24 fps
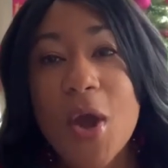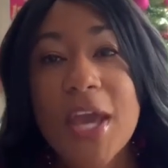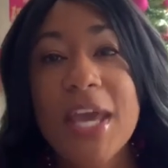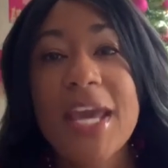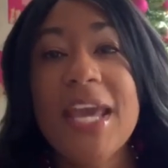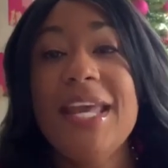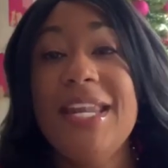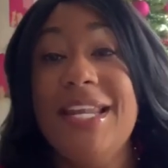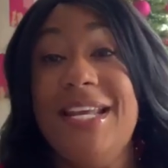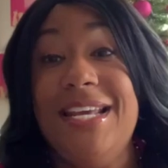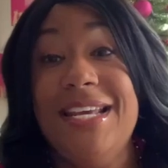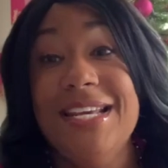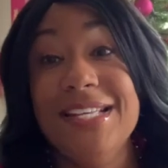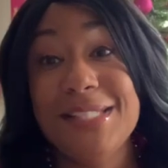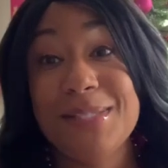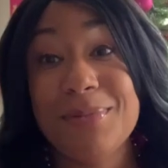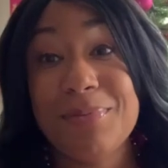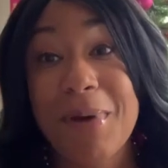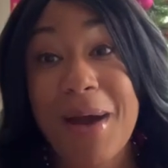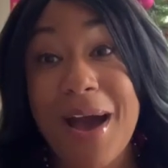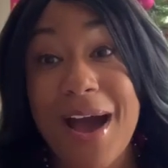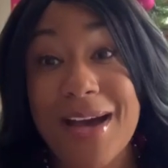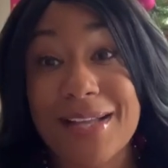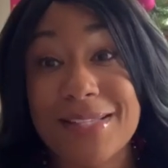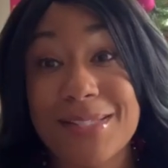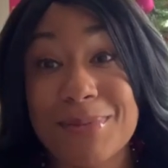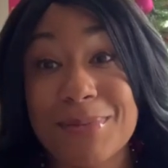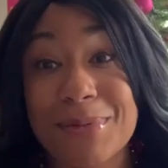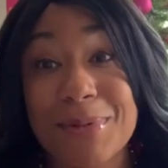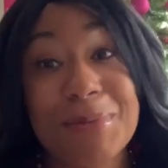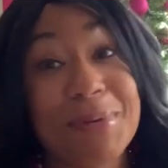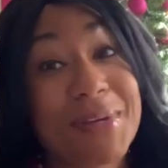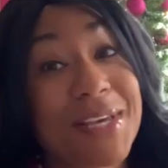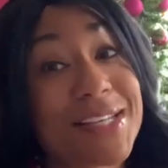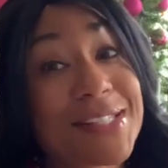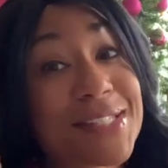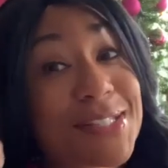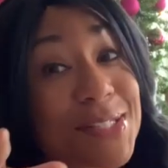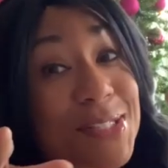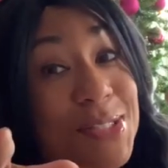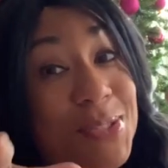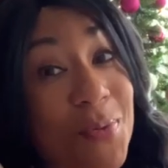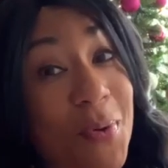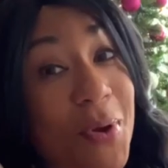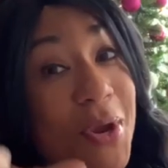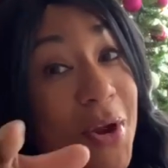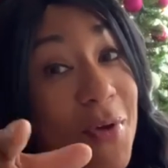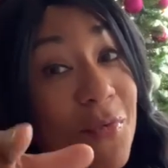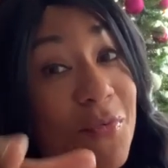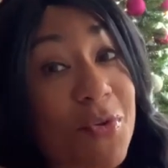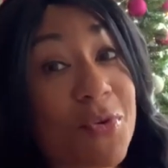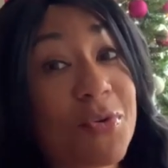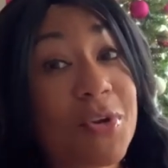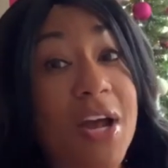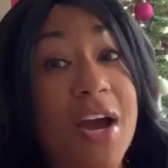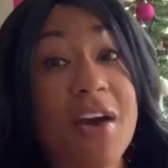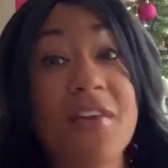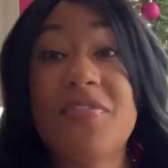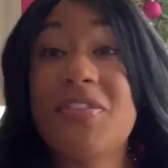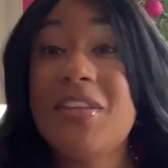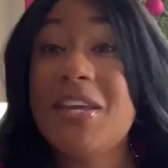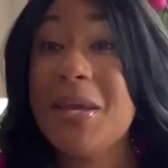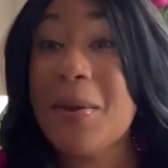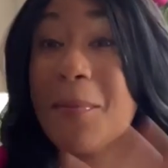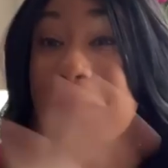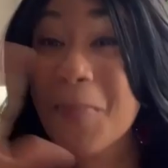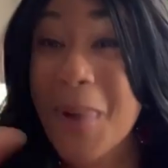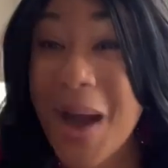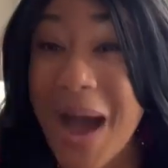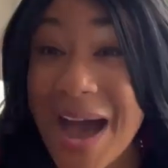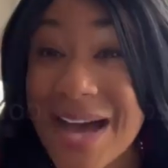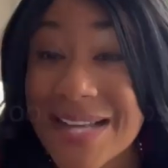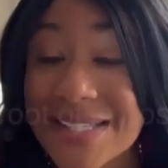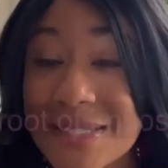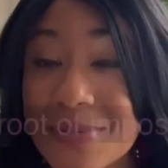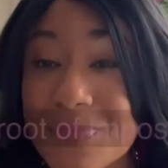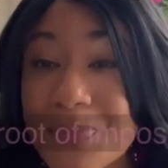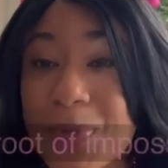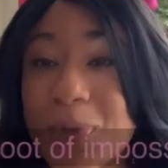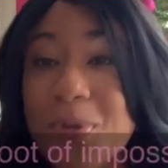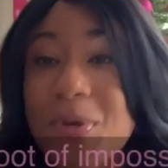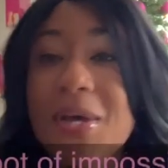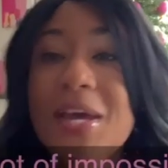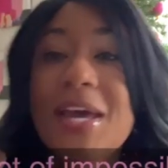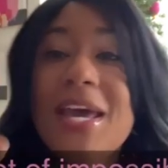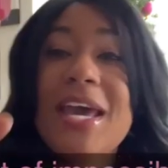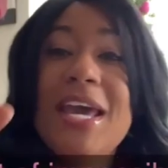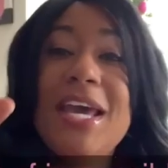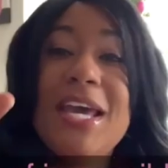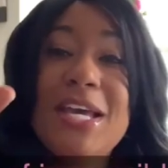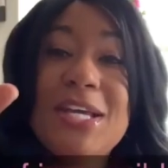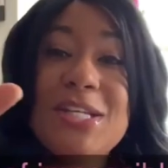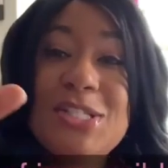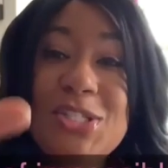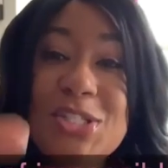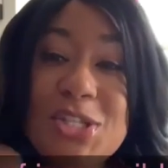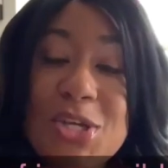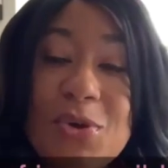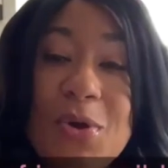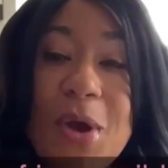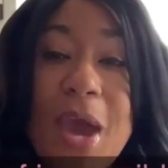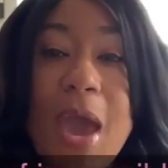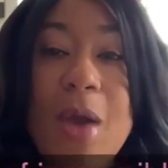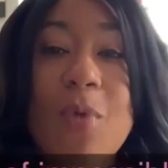It is possible, because the square root of the impossible is you.